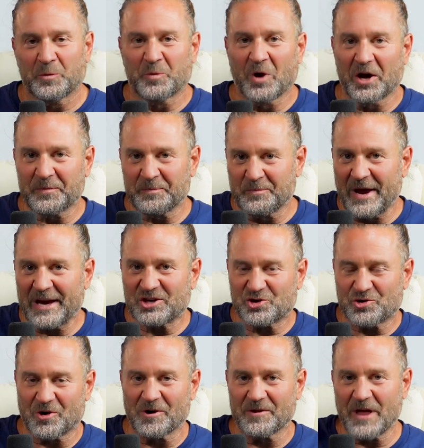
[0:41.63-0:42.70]
But make
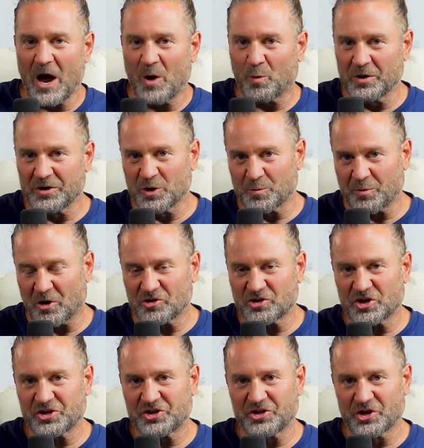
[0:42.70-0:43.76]
sure that when you
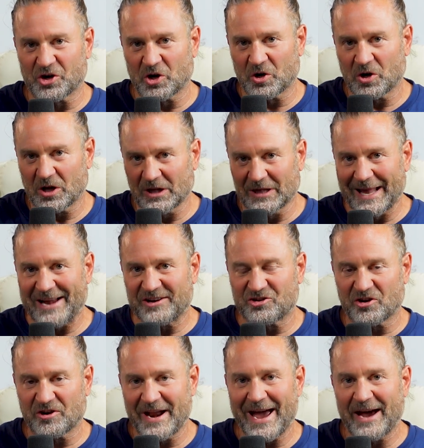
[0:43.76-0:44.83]
purchase your
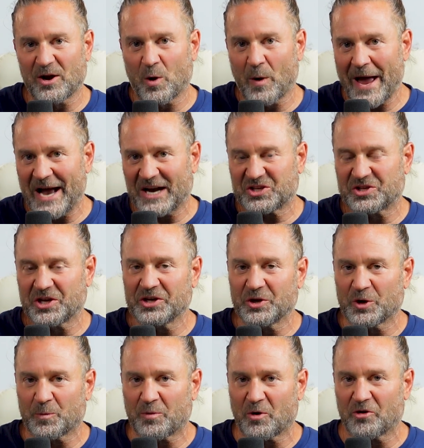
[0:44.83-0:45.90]
Ledger Nano X, that
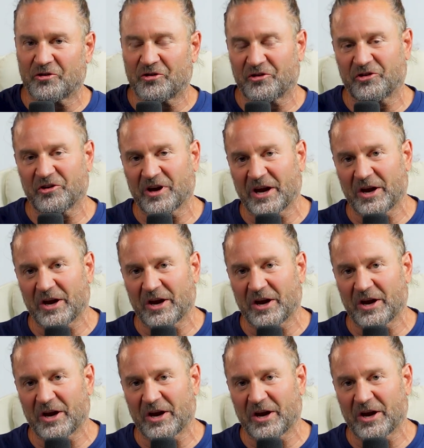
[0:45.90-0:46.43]
you're purchasing